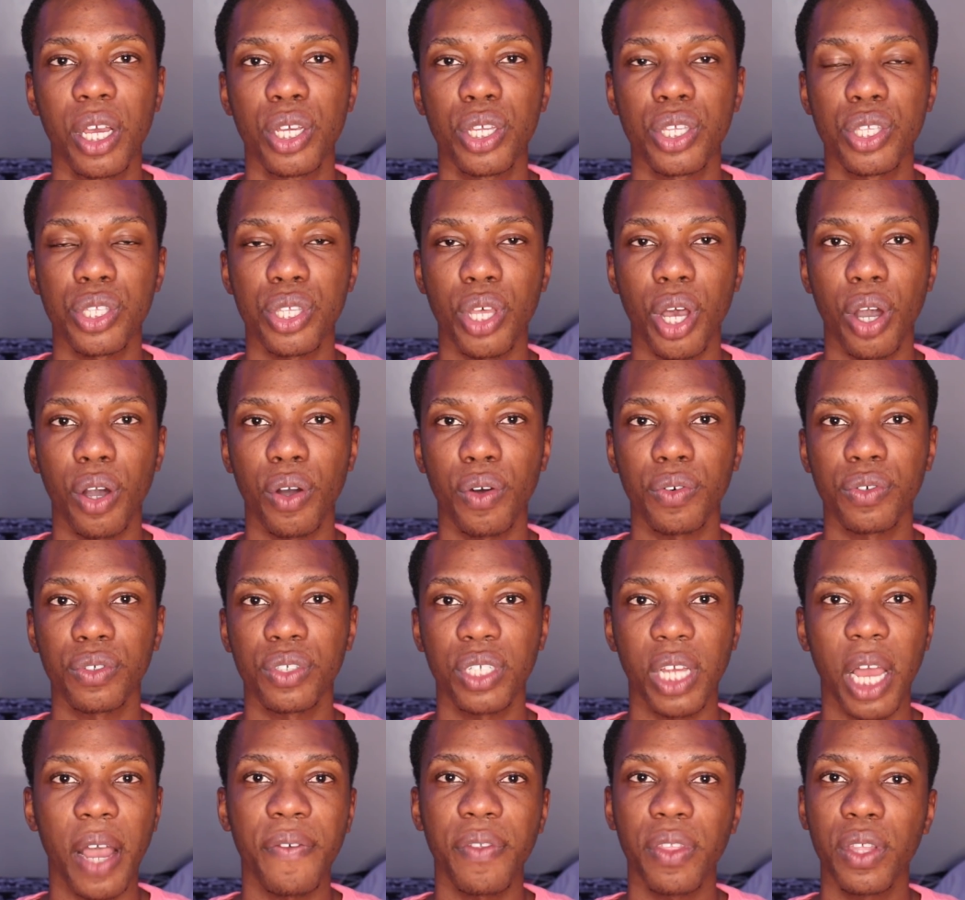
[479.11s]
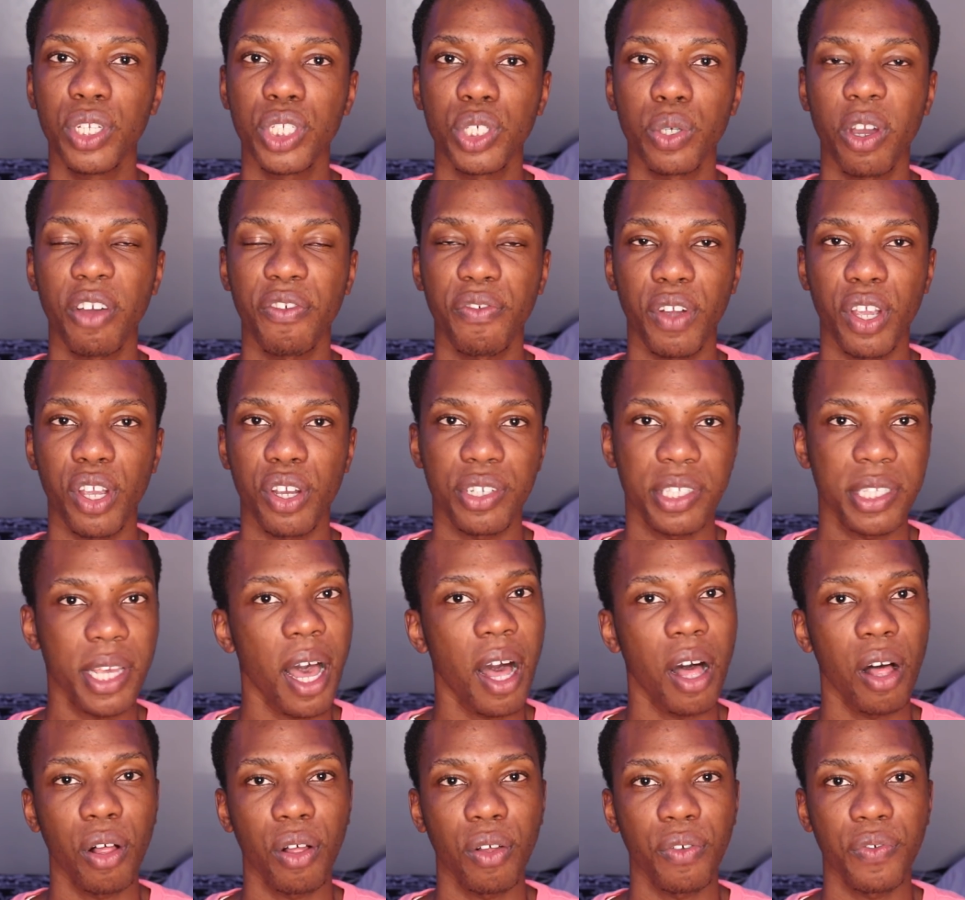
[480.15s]
So definitely do it for
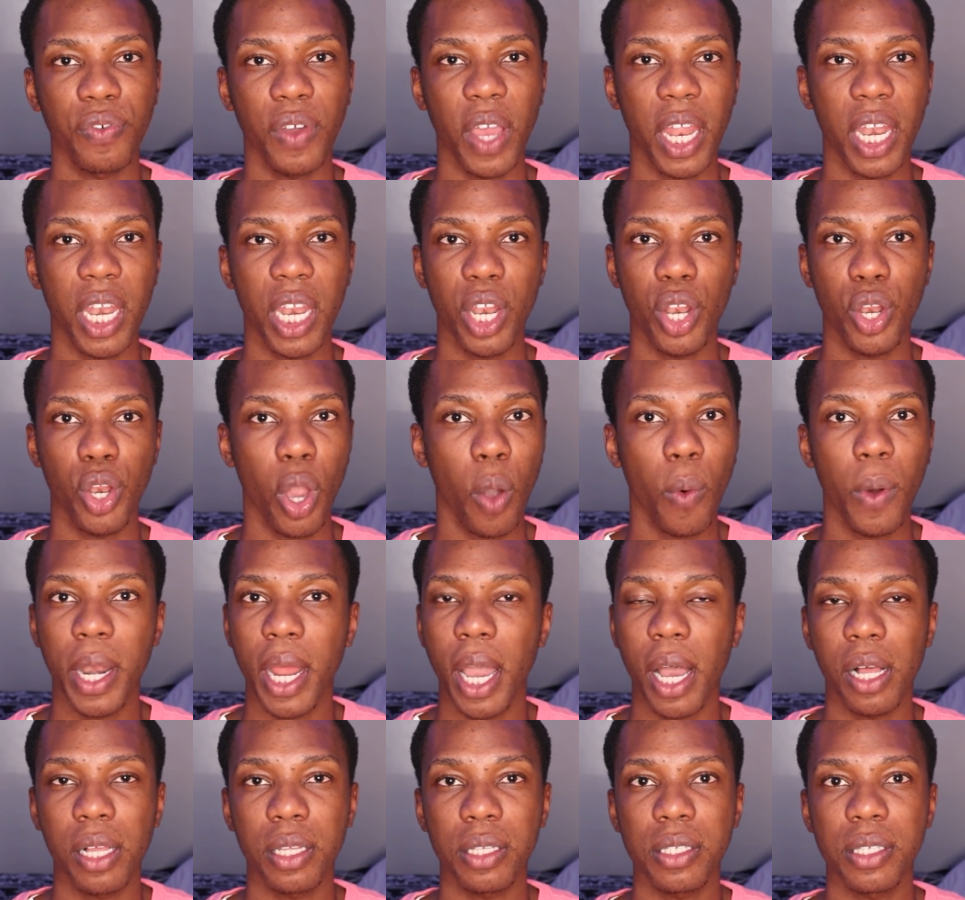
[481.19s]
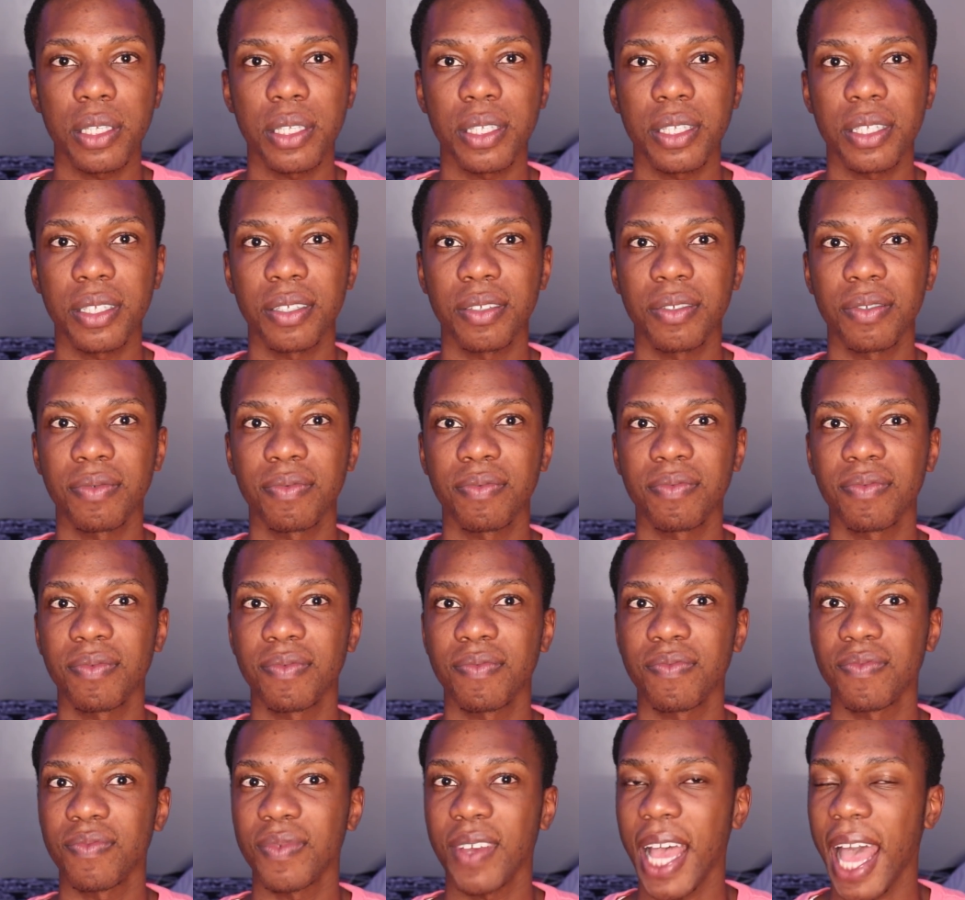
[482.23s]
yourself and no one else
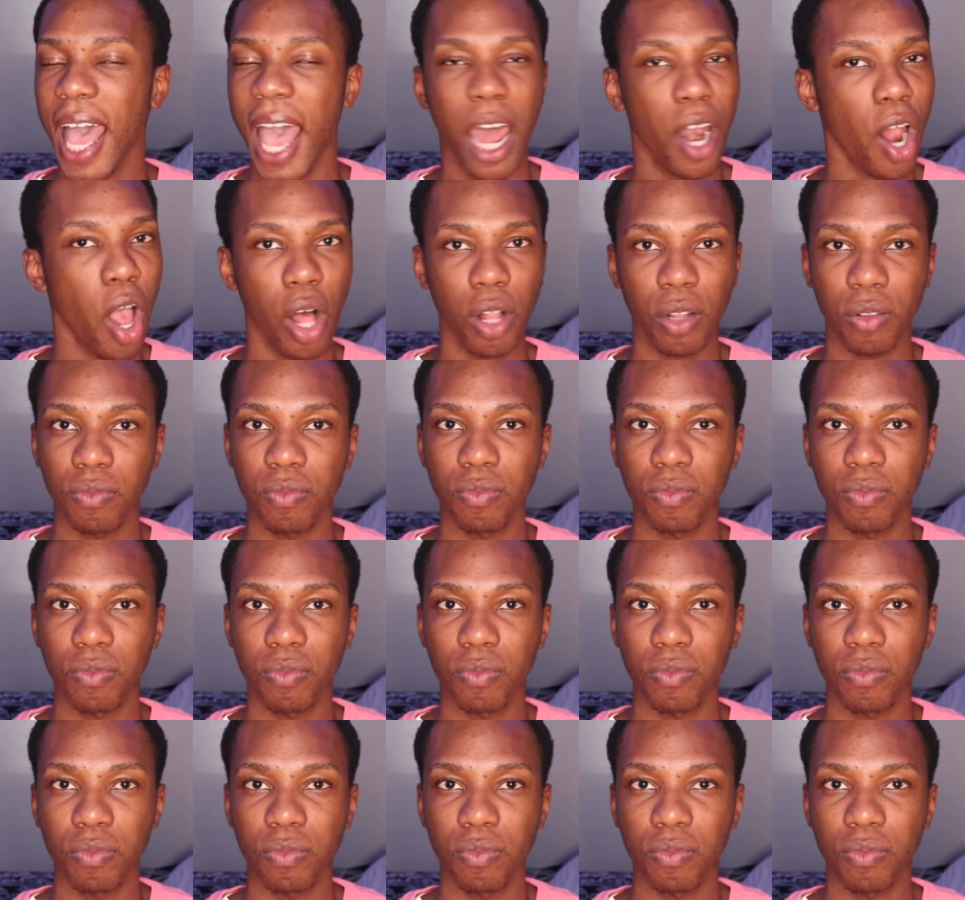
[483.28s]
at all.